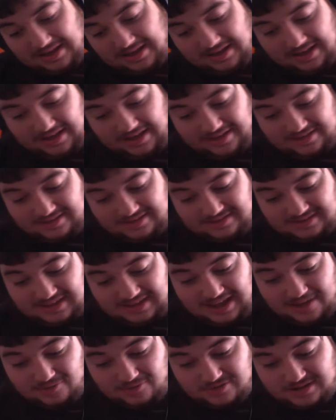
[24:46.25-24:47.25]
And there's a
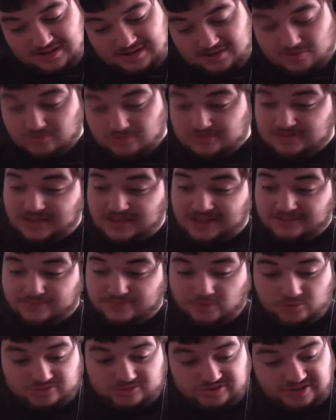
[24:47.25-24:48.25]
game on here called
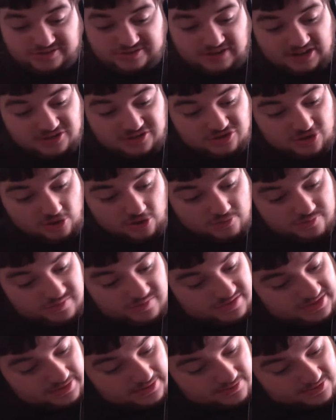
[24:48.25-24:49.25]
Deadball Zone that I don't
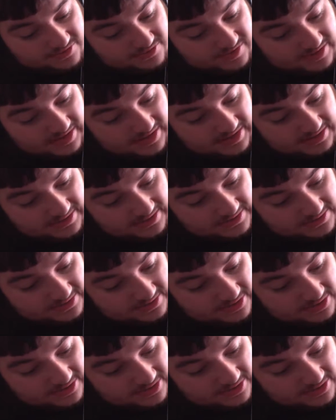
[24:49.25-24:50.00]
think was released.